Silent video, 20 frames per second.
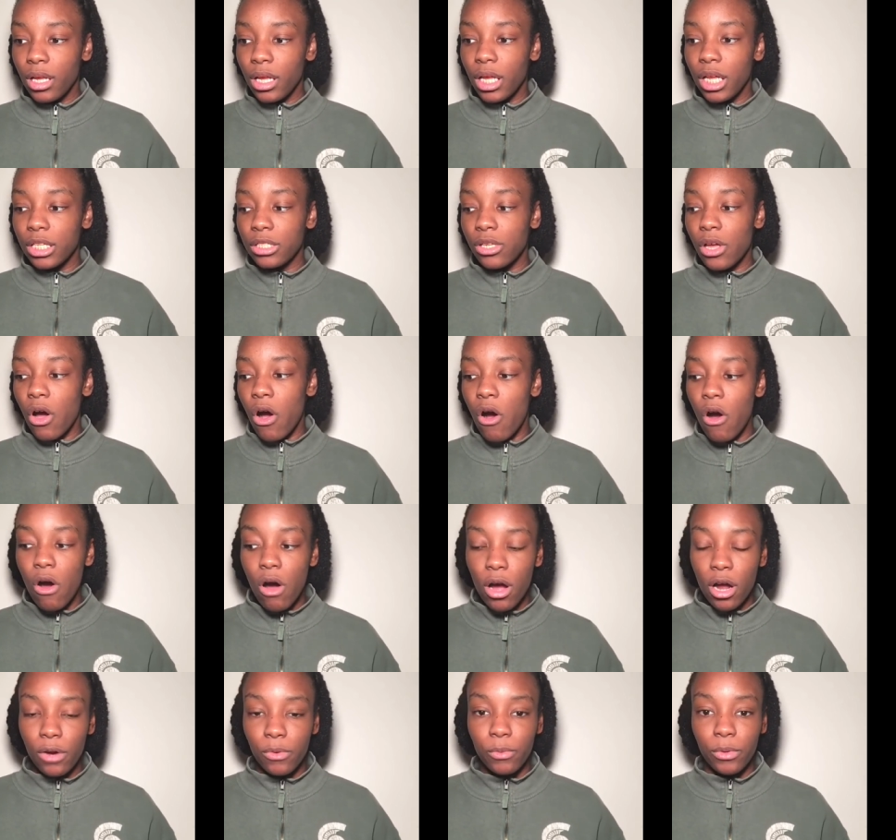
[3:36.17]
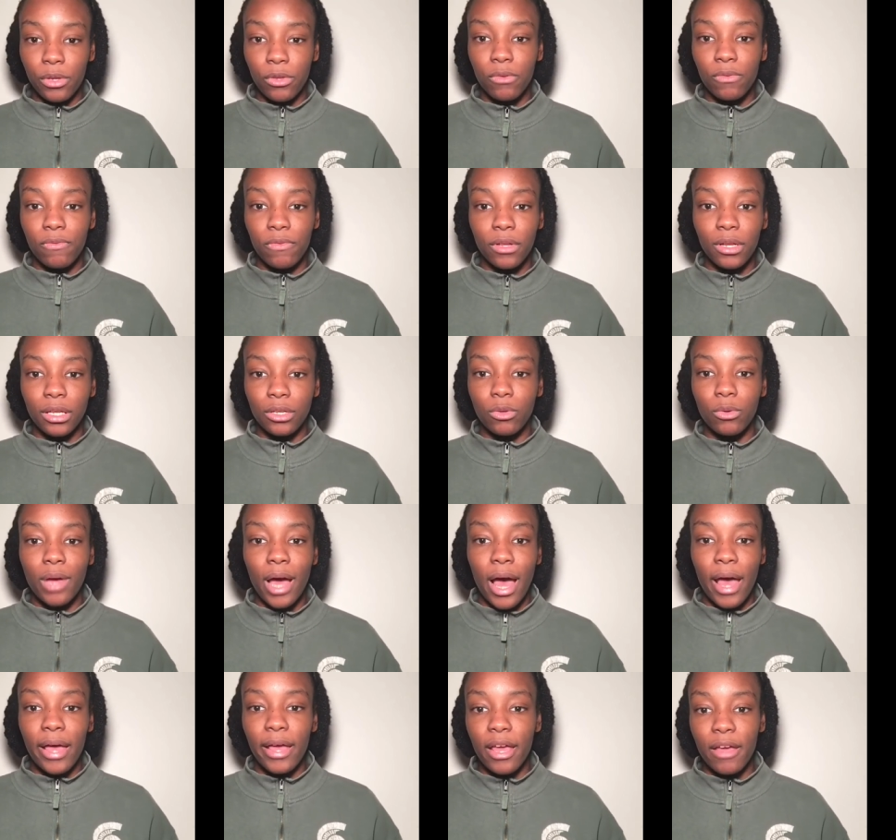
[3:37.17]
it's hard when you feel like you
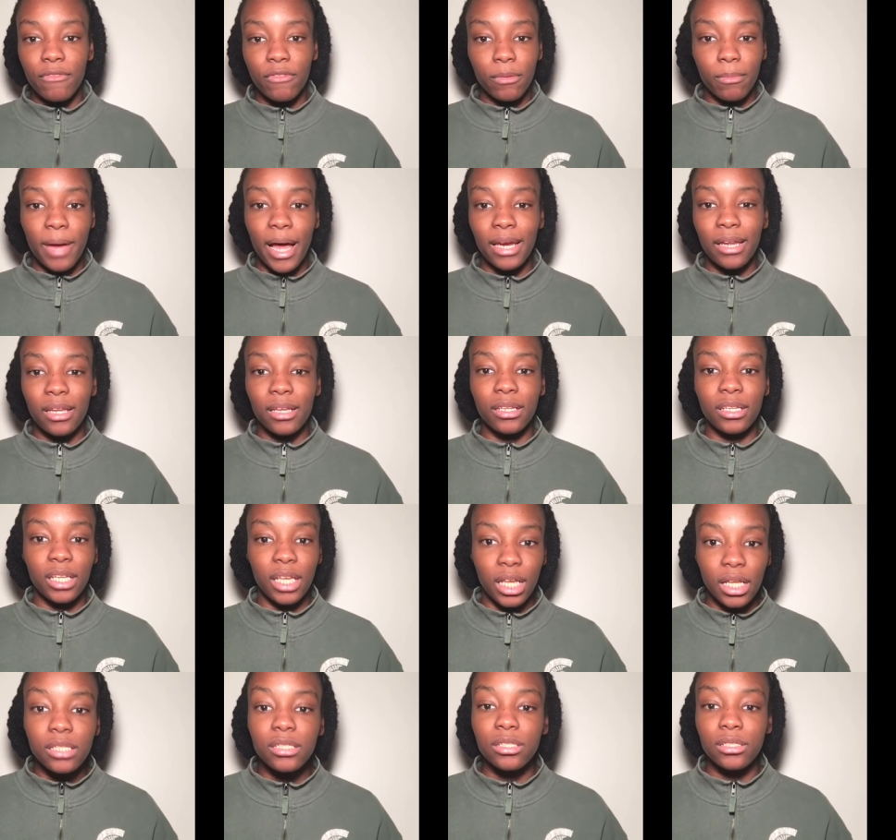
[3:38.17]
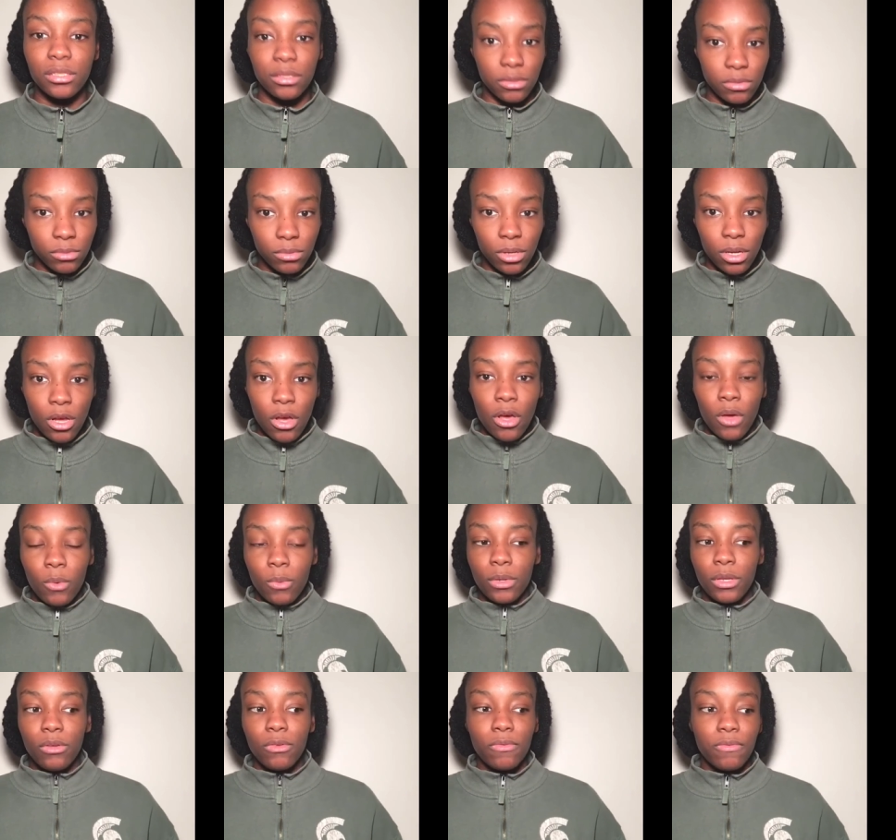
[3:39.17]
got everybody against you,
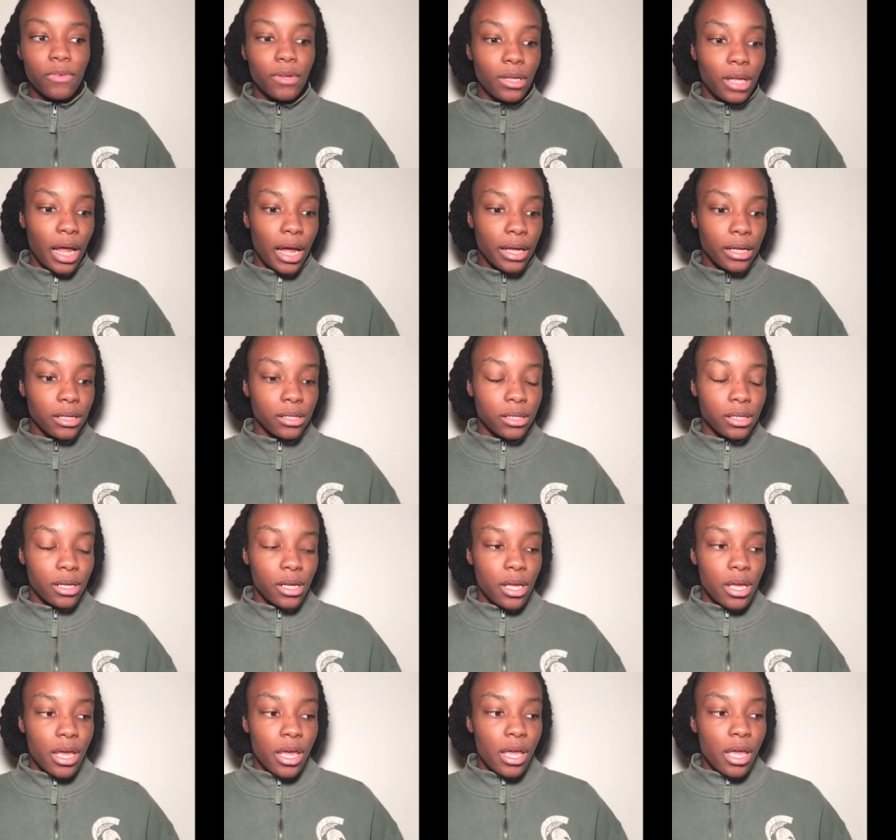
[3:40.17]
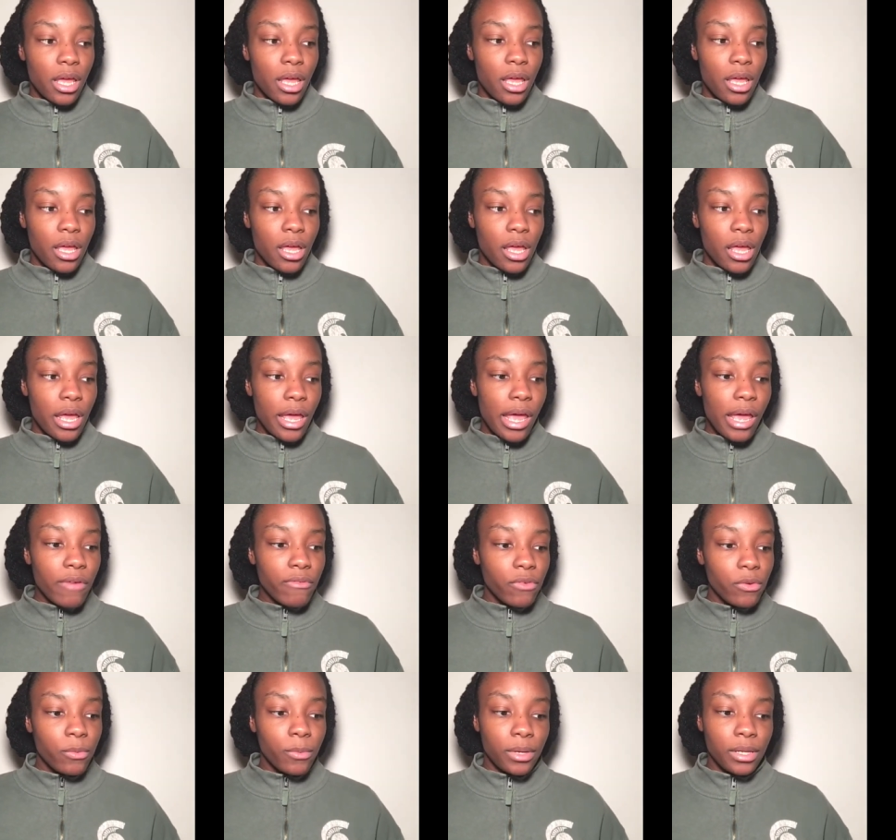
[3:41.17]
when you feel like
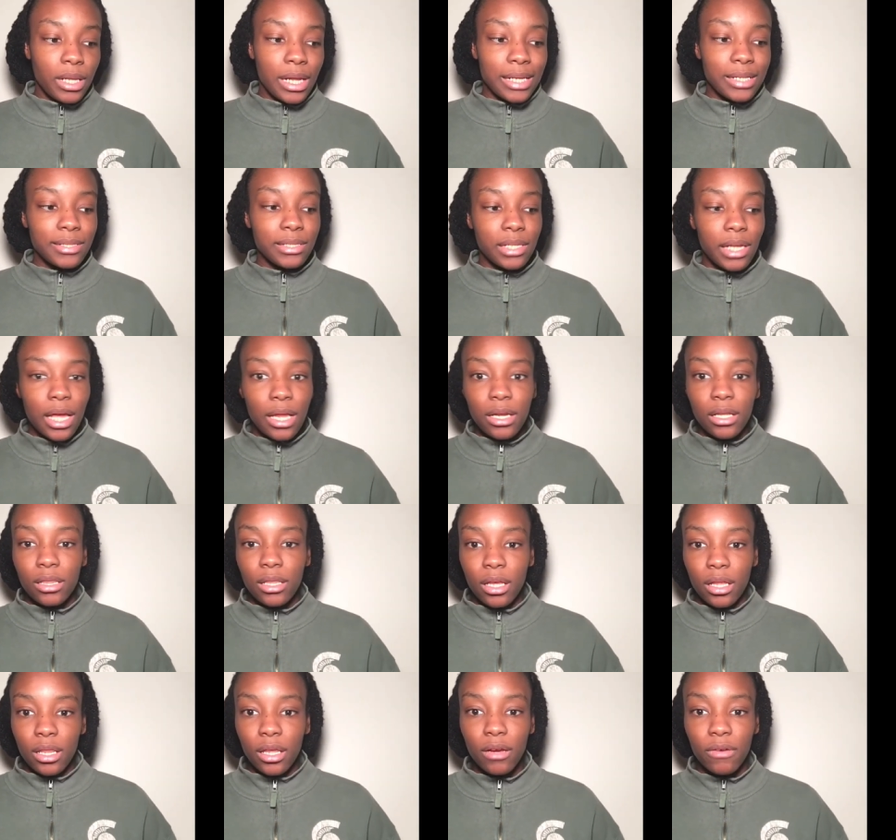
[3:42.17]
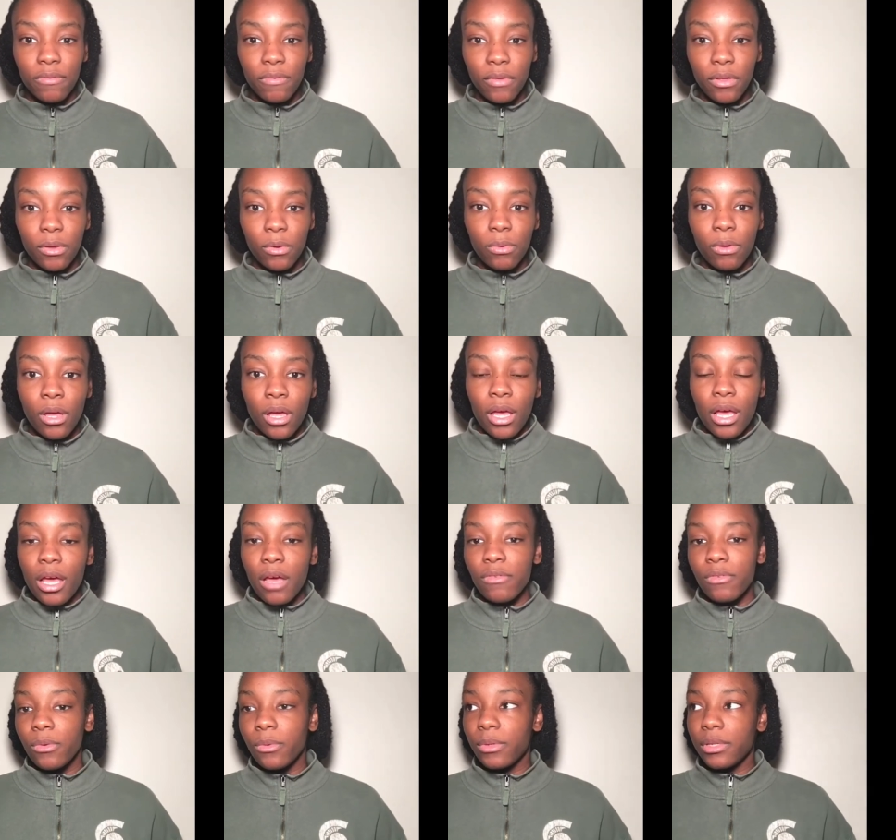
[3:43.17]
everyone that's saying that they're there for you,
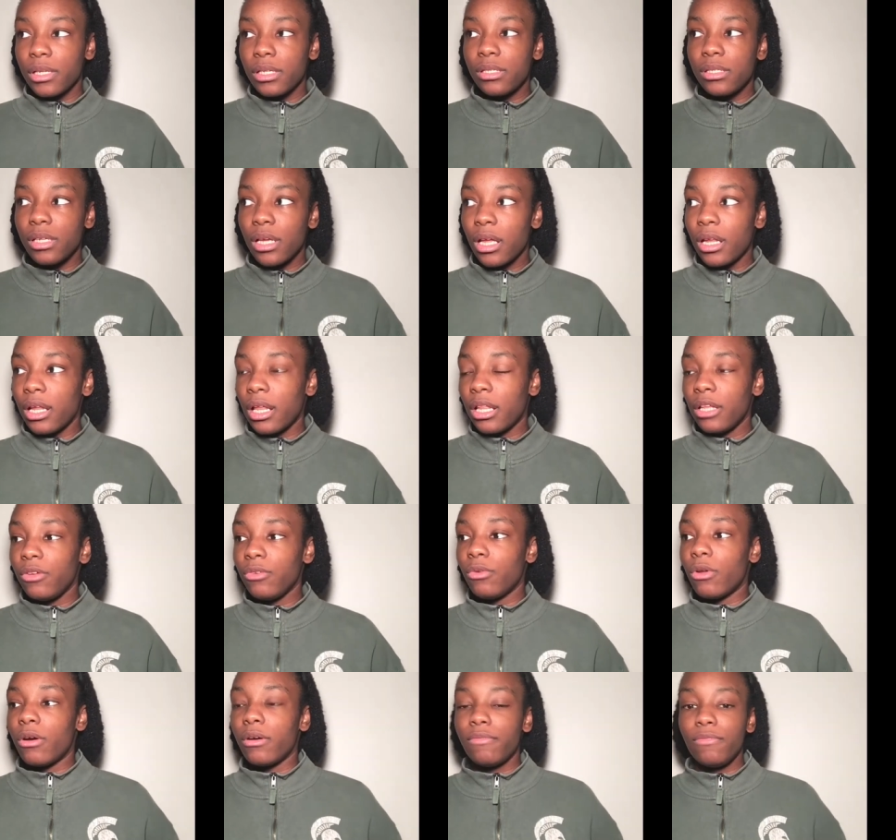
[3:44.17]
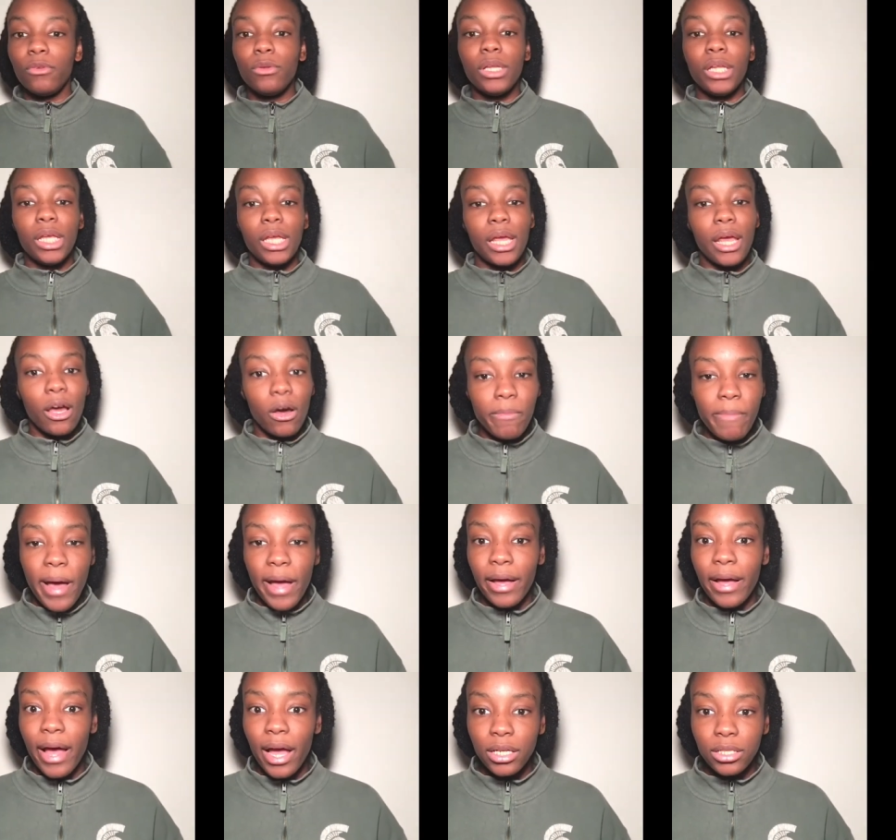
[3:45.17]
everyone that's saying that, you know, if you need help,
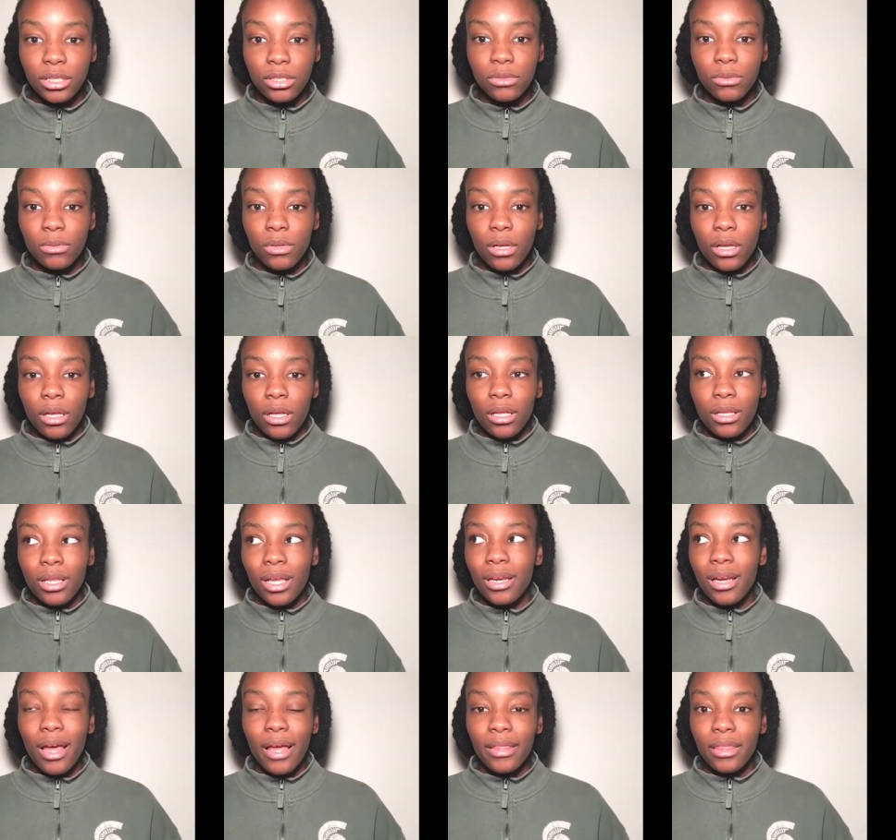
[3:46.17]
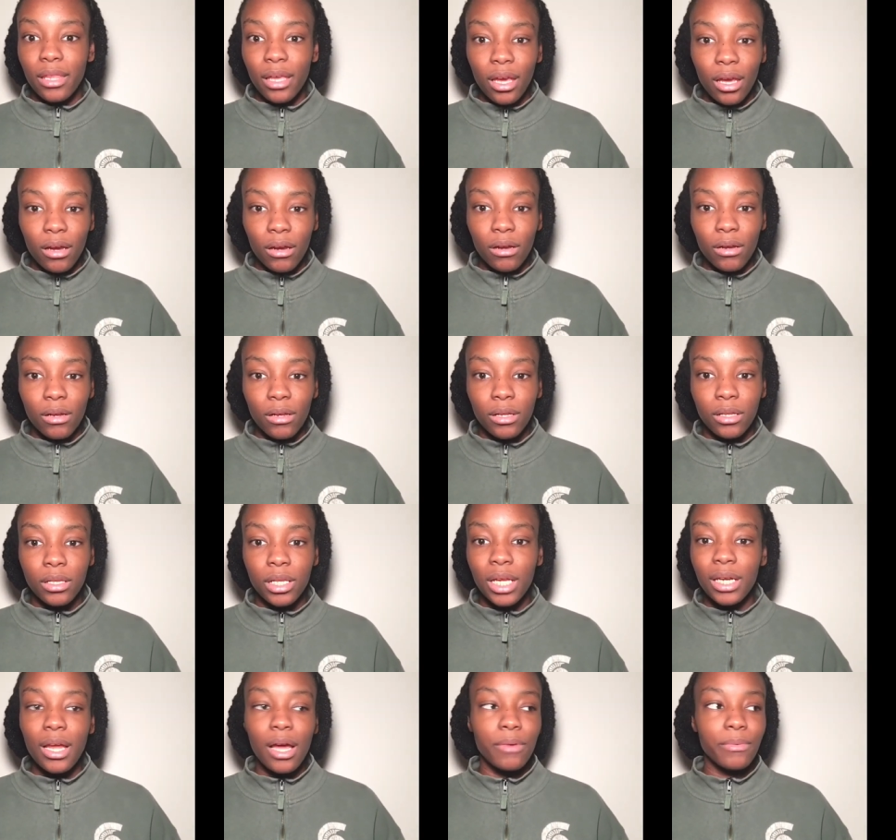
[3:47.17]
I got you, they're not there.
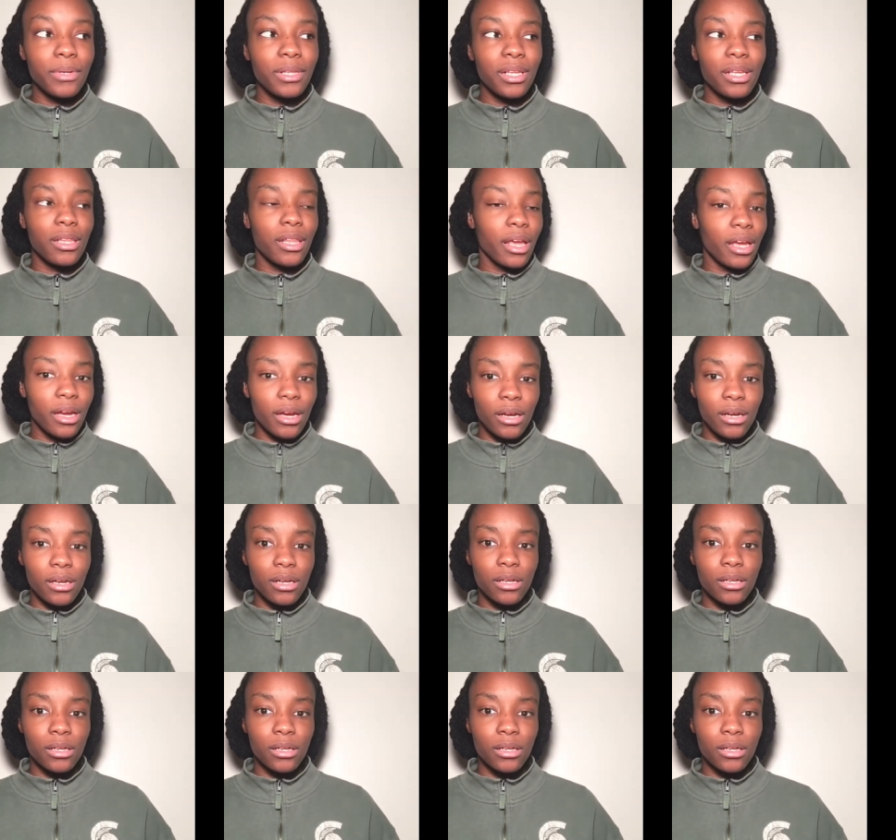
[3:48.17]
They're not really there.